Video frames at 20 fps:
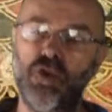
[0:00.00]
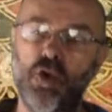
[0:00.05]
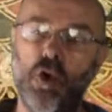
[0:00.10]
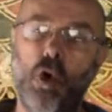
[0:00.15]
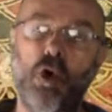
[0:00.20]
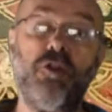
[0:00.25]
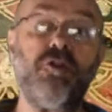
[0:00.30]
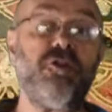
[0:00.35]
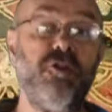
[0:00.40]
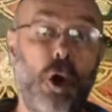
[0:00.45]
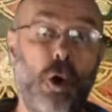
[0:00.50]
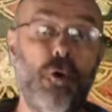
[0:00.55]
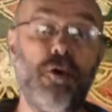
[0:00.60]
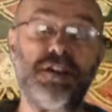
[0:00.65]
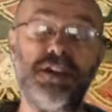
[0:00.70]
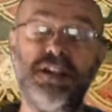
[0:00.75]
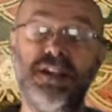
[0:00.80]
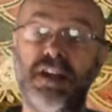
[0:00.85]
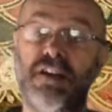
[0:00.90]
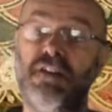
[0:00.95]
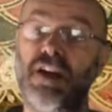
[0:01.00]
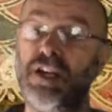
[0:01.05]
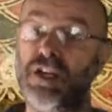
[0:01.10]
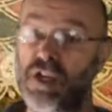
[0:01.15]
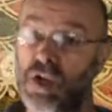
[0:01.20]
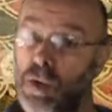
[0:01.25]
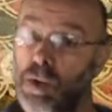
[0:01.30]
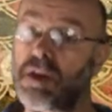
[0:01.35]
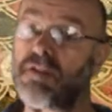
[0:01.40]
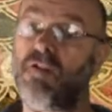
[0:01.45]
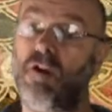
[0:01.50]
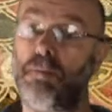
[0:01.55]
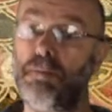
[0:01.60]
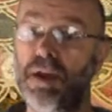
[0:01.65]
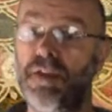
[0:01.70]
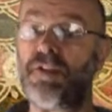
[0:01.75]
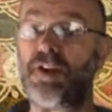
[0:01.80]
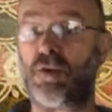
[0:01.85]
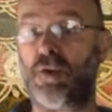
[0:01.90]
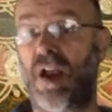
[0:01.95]
authoritative and useful
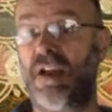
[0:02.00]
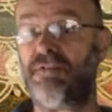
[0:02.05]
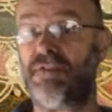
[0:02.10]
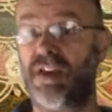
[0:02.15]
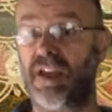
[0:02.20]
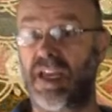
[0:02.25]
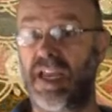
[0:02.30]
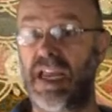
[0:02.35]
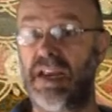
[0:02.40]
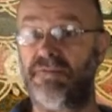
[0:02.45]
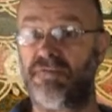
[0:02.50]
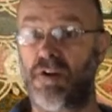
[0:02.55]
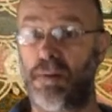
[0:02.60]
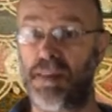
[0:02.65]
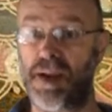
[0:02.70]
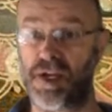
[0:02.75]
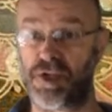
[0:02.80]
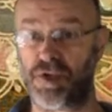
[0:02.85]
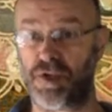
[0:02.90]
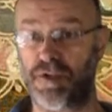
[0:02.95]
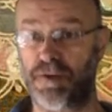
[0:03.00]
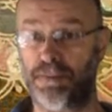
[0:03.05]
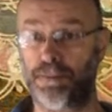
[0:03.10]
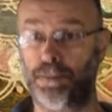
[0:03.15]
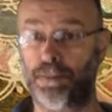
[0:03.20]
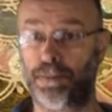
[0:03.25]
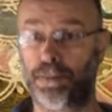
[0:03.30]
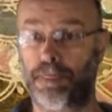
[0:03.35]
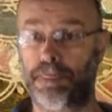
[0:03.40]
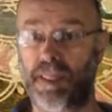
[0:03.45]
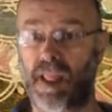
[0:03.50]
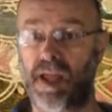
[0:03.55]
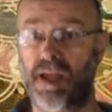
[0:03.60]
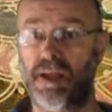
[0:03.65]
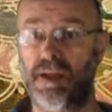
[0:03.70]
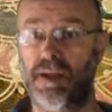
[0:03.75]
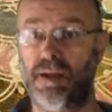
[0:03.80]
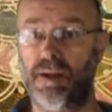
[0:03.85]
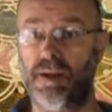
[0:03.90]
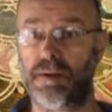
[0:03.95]
mythographic information.
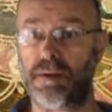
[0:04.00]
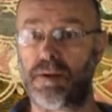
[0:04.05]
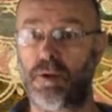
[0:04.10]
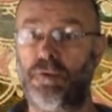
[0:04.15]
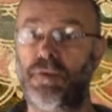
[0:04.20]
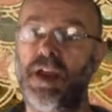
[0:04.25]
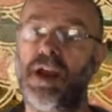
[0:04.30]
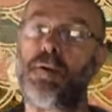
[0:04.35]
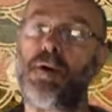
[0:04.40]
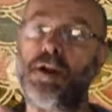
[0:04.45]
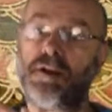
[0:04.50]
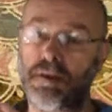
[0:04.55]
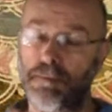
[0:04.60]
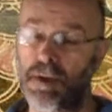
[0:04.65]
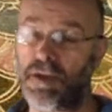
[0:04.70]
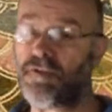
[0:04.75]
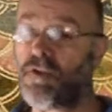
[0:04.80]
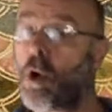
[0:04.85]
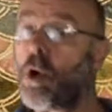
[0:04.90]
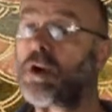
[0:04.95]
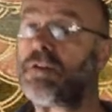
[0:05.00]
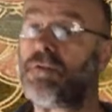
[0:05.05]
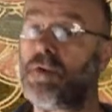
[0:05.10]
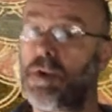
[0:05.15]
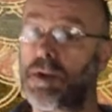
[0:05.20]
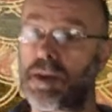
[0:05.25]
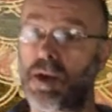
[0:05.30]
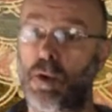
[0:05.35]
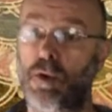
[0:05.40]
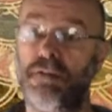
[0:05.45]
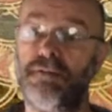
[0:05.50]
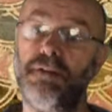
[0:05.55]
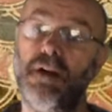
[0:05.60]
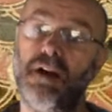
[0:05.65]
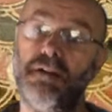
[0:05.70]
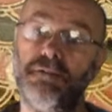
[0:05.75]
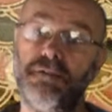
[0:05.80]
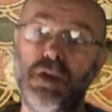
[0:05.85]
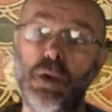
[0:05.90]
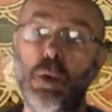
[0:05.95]
So there, under mythographers, there are
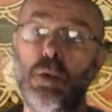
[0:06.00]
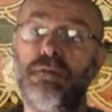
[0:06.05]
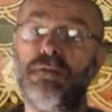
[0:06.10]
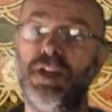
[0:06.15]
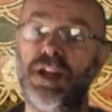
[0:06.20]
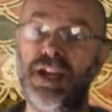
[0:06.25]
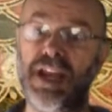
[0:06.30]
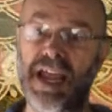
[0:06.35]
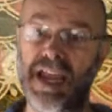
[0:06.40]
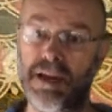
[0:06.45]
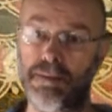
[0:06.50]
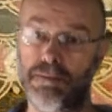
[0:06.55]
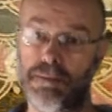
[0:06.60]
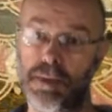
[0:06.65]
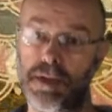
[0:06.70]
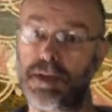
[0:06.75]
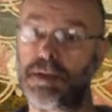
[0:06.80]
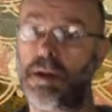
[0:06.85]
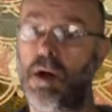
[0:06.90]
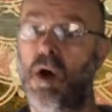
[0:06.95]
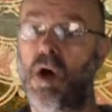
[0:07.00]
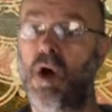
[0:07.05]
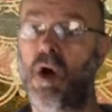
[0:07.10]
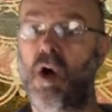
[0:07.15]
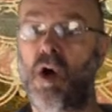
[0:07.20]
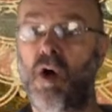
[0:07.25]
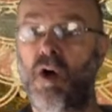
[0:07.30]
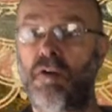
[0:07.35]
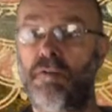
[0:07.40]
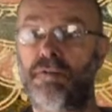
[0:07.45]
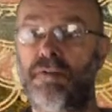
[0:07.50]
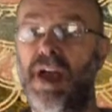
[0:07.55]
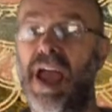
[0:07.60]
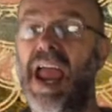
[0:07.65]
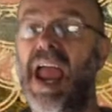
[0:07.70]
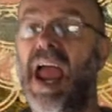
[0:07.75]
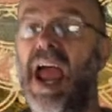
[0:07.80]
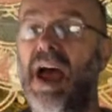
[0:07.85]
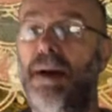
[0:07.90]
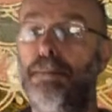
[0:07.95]
a few of the names of
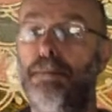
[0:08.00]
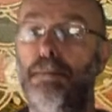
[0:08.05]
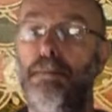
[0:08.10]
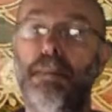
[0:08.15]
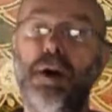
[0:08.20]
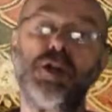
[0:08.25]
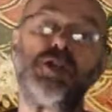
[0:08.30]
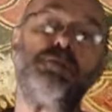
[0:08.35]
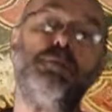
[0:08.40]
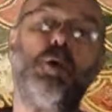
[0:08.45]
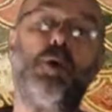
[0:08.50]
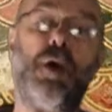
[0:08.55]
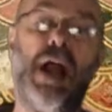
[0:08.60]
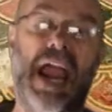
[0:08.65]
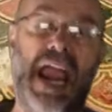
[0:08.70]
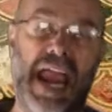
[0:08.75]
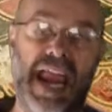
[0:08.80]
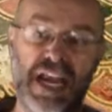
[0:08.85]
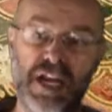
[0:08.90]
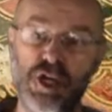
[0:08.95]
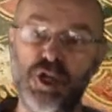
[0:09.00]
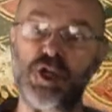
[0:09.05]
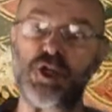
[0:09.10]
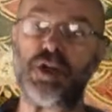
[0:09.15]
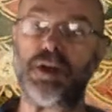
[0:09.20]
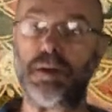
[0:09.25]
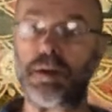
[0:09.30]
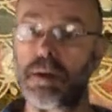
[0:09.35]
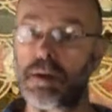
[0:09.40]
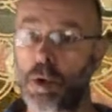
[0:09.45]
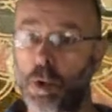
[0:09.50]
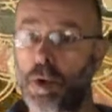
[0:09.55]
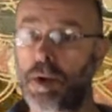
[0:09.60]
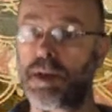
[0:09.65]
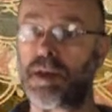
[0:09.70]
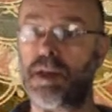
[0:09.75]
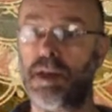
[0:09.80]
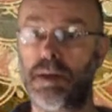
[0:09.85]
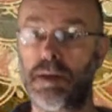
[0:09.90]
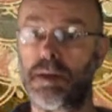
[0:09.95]
much more ancient
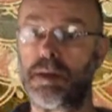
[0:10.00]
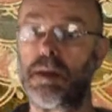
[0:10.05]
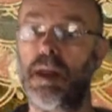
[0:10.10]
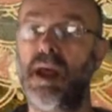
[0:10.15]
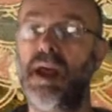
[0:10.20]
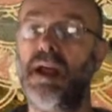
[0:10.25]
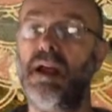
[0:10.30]
sources